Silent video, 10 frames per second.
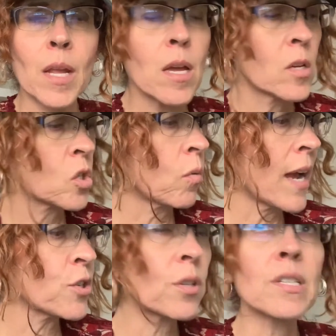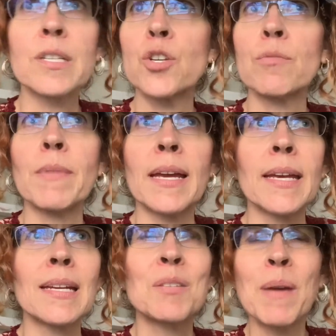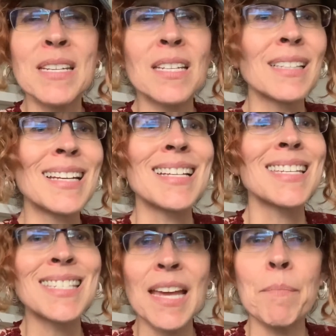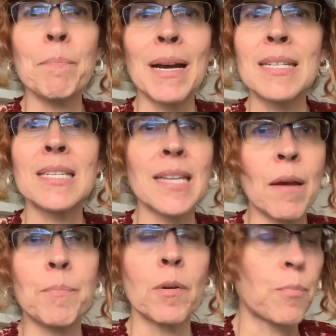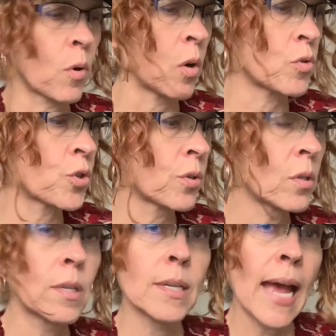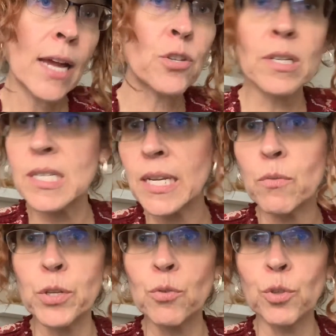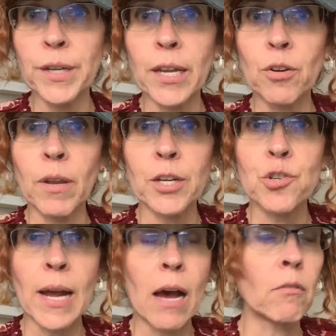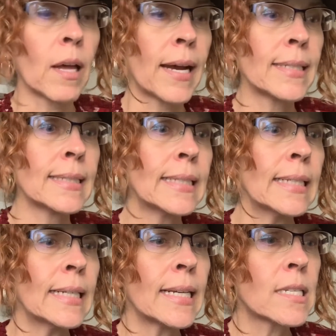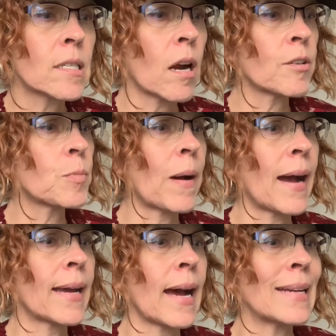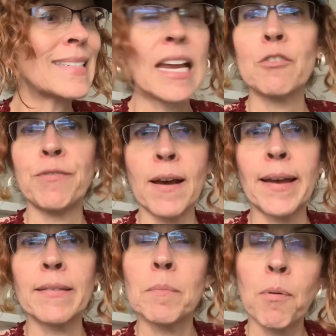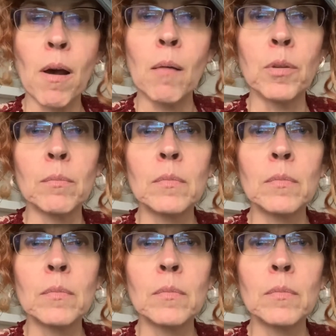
So rational decision making is basically a step-by-step approach. As you can see when you look at your lecture outline, it starts by identifying the problem.